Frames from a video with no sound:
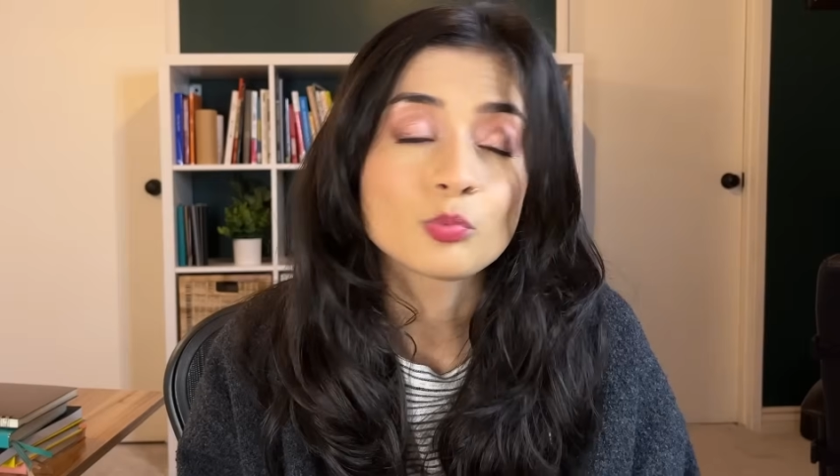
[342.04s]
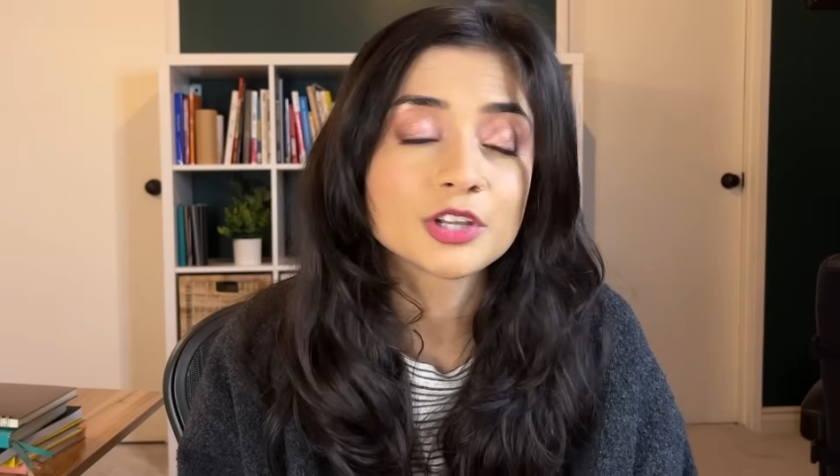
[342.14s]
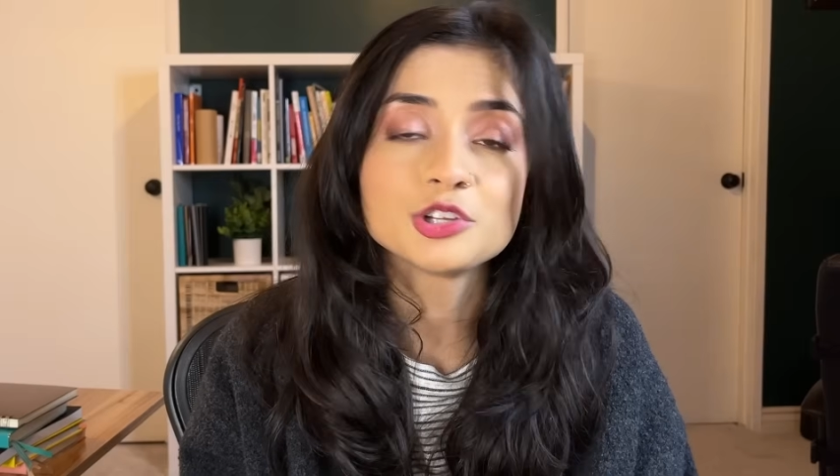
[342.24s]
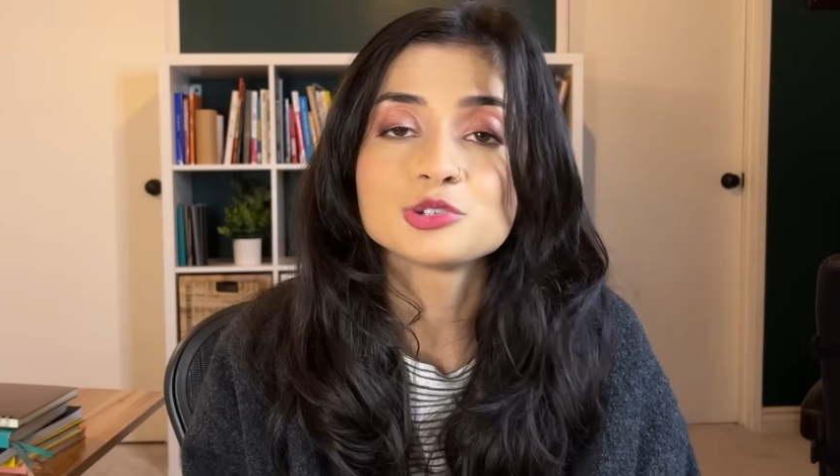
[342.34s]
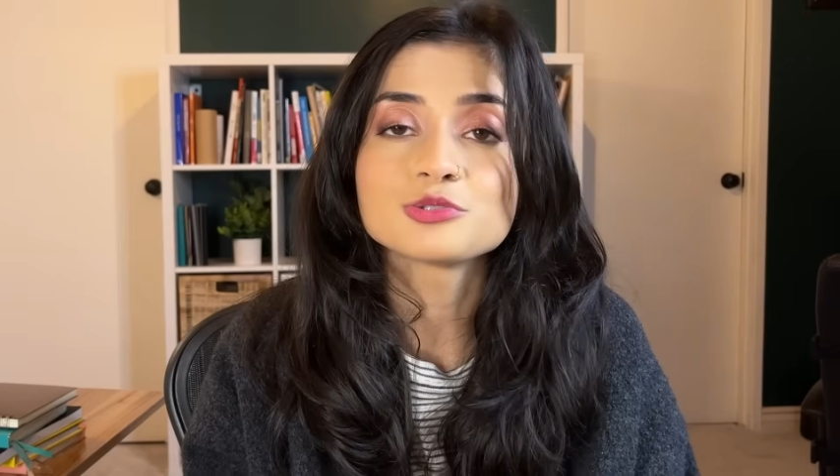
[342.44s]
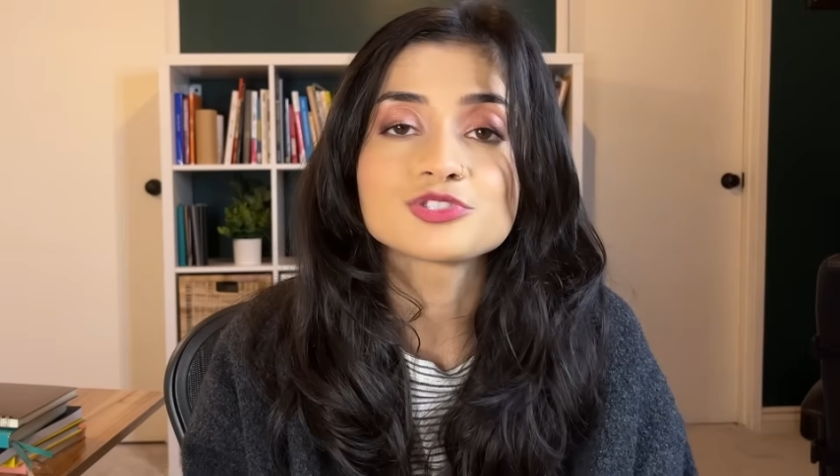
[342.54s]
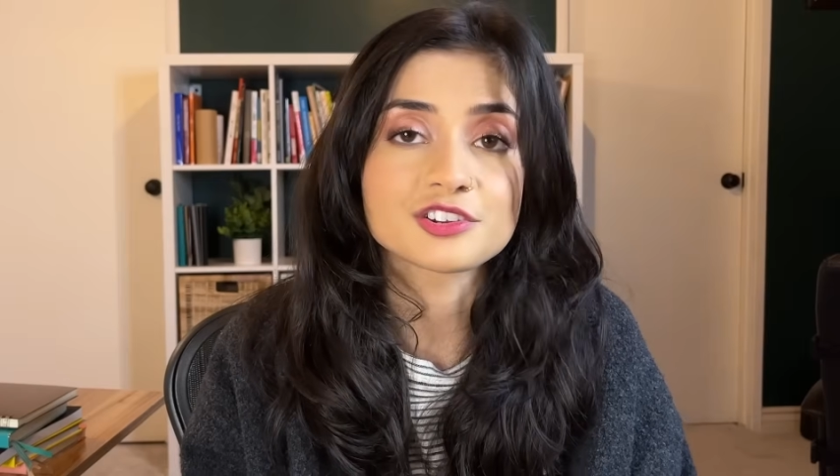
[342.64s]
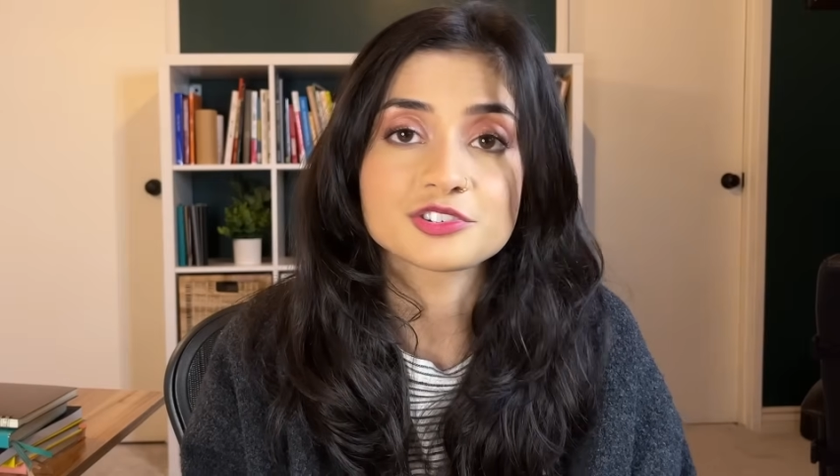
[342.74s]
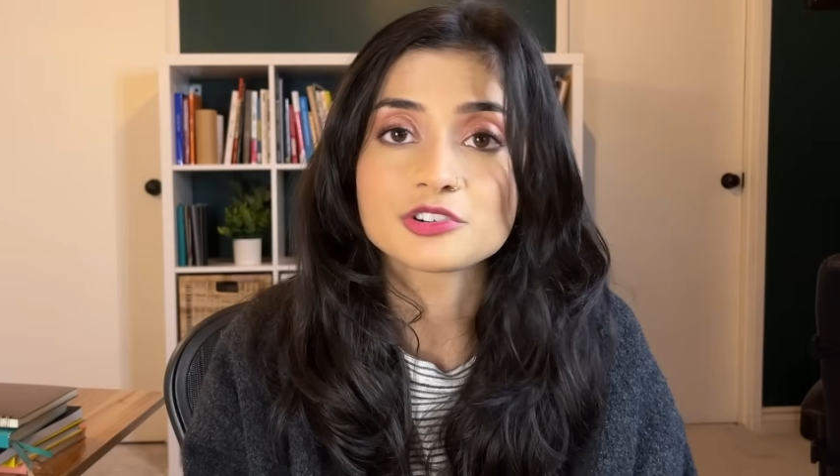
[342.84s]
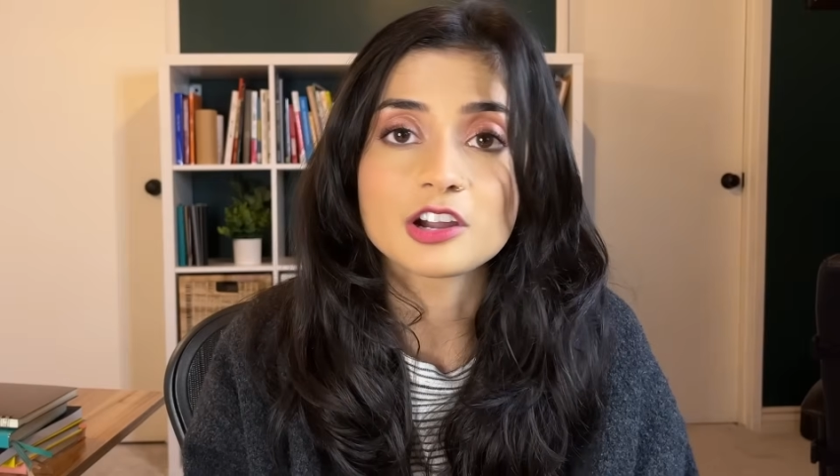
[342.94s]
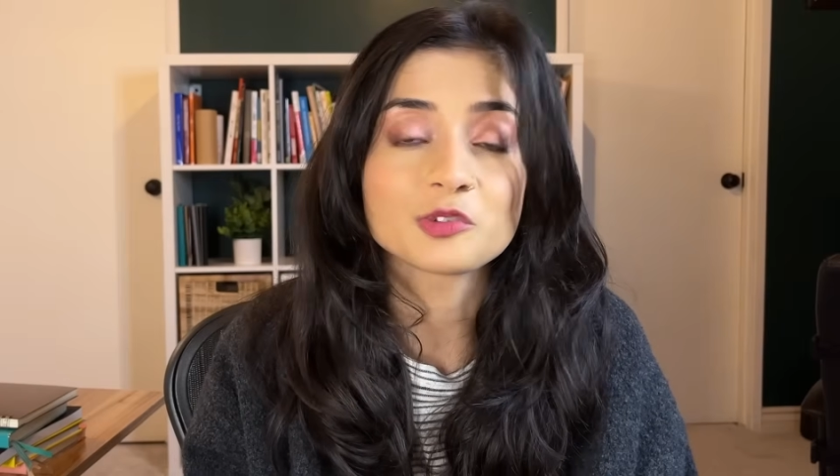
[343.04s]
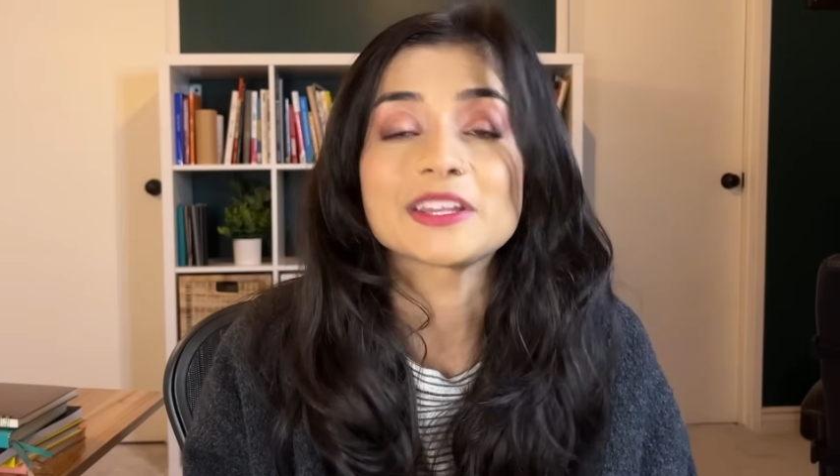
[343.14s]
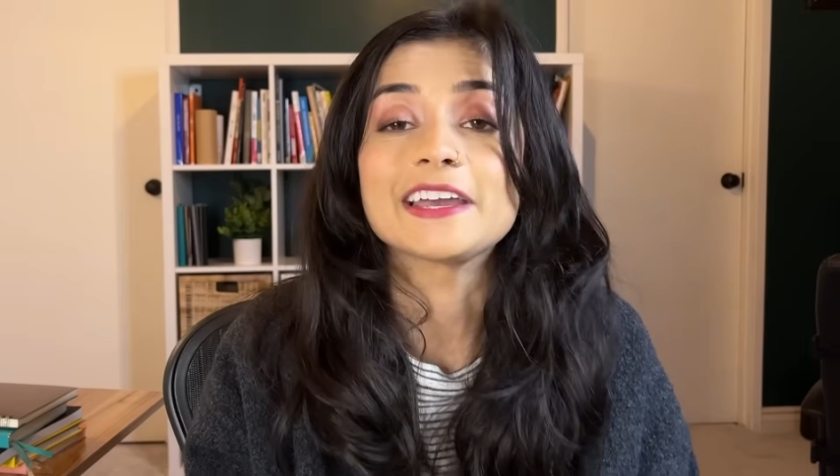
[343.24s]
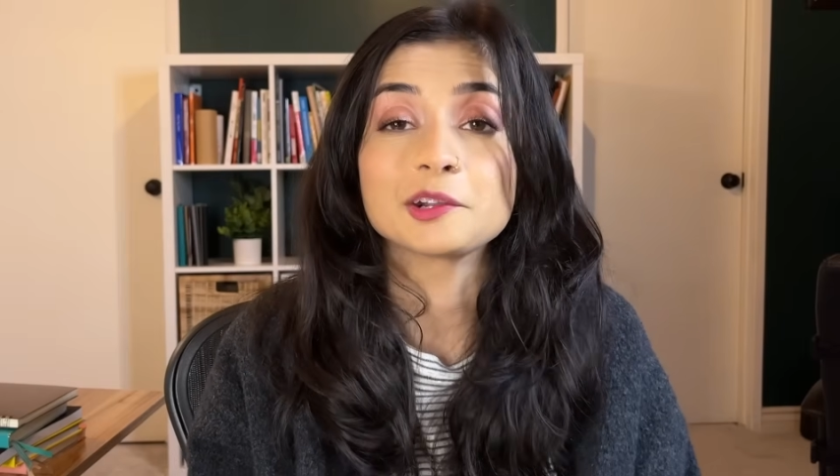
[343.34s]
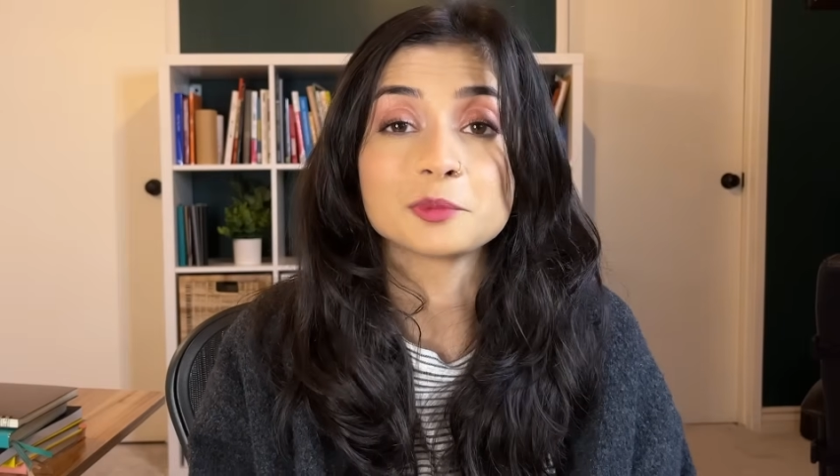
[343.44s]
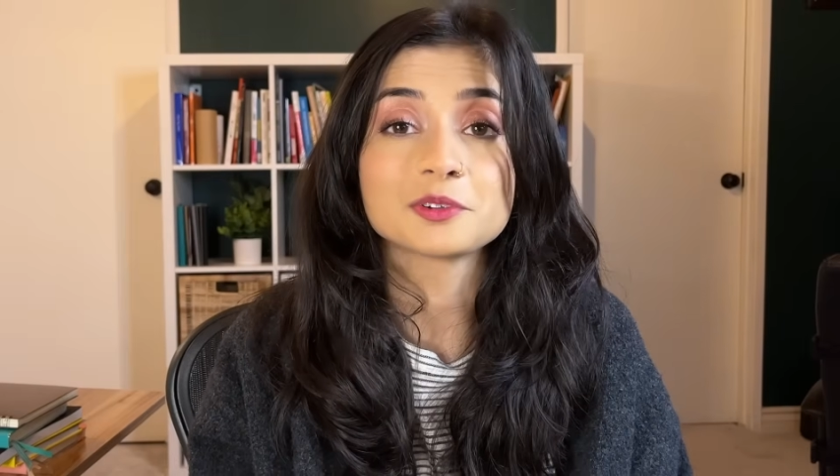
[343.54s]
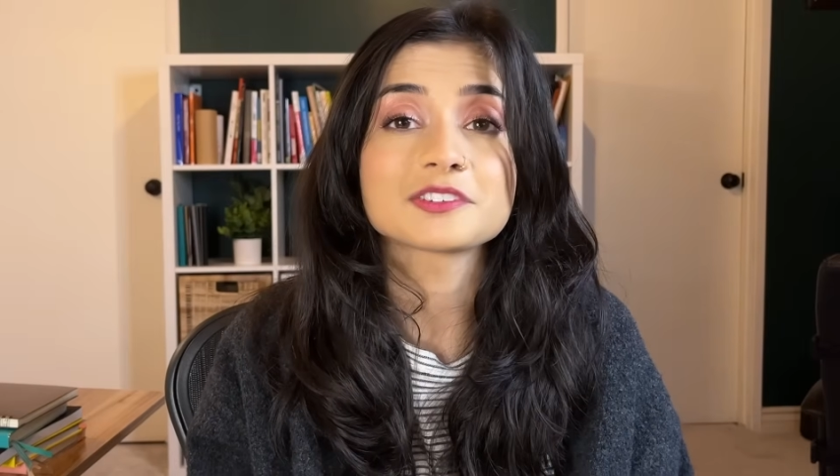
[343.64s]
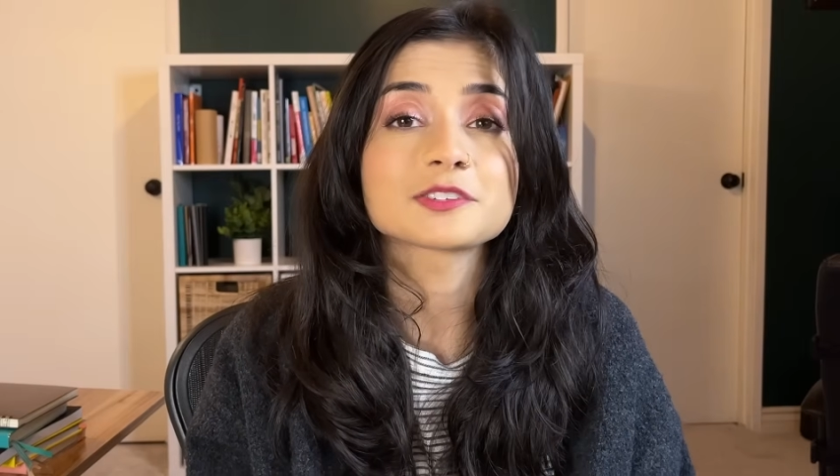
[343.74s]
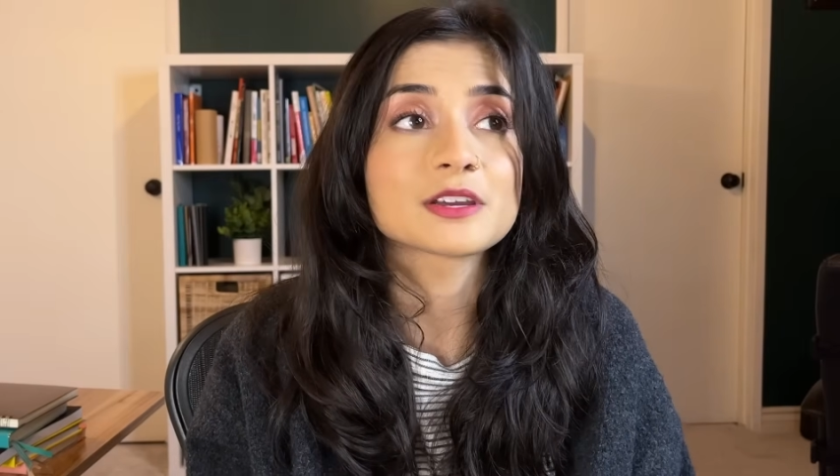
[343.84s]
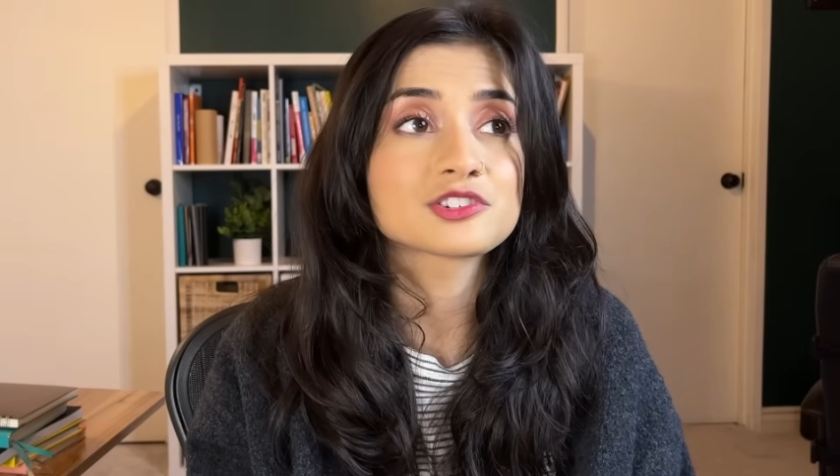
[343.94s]
When you do gesture drawing with animals
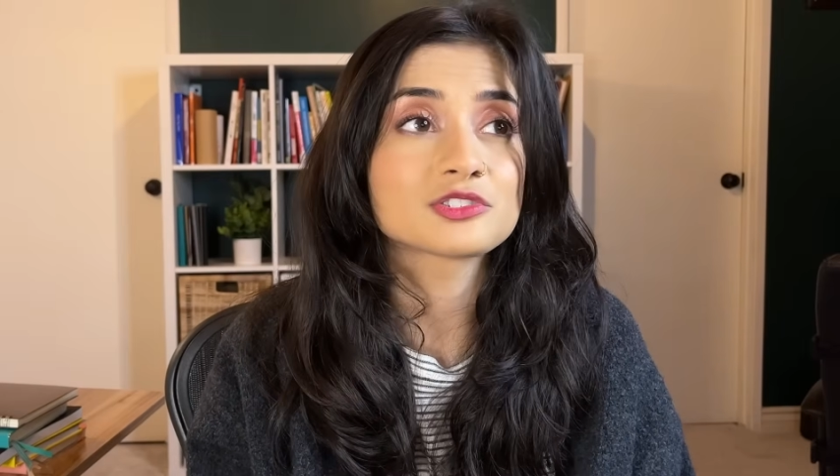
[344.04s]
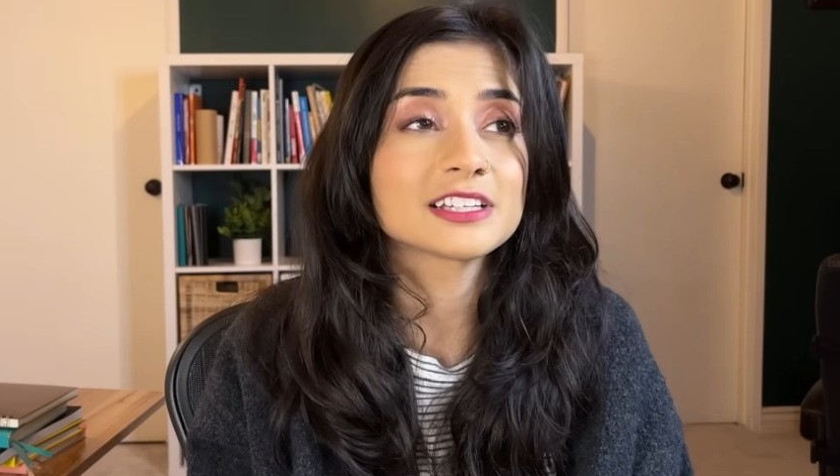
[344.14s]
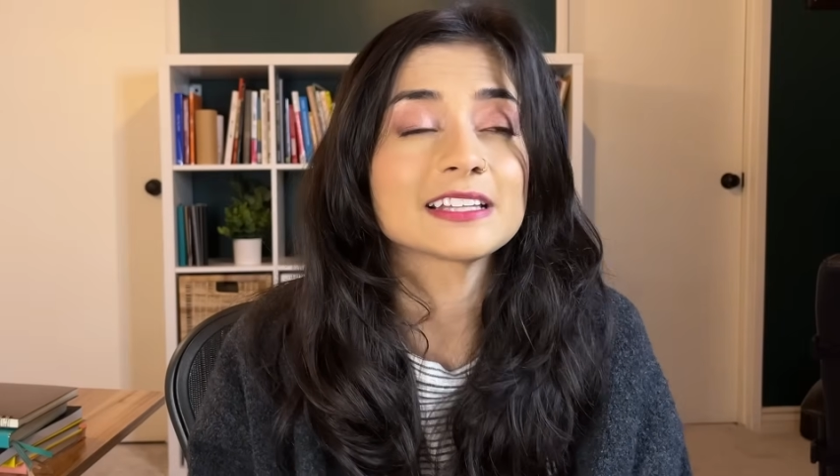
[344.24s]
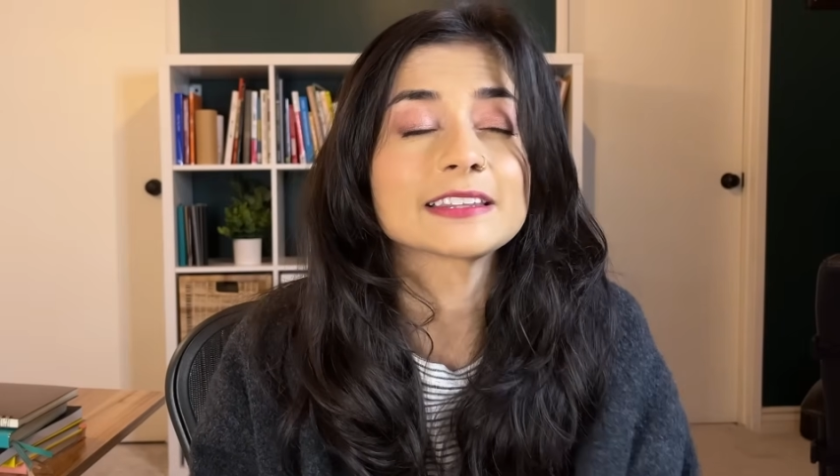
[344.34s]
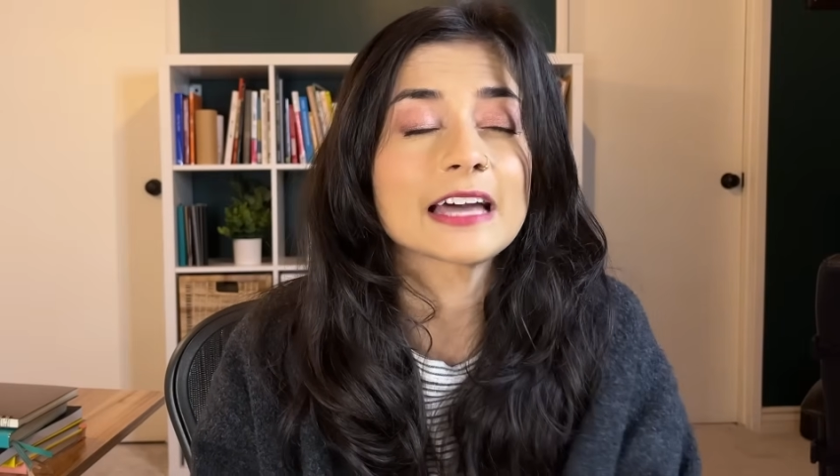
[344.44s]
especially, like,